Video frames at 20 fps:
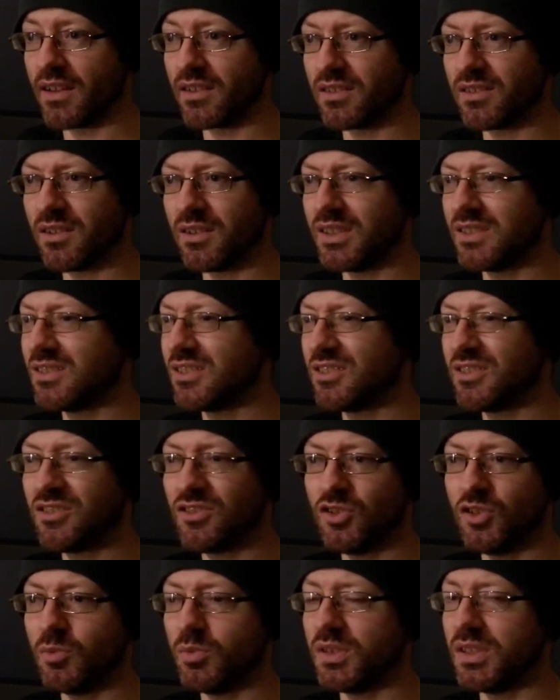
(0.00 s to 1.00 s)
so it's just
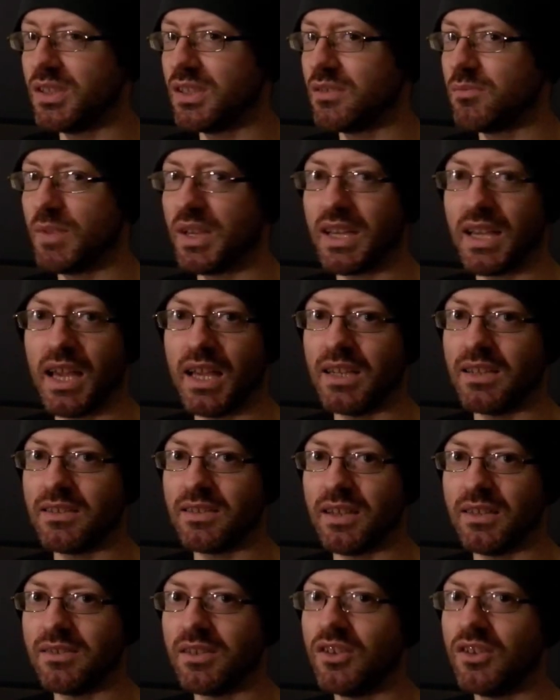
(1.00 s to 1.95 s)
stupid, it doesn't make any sense,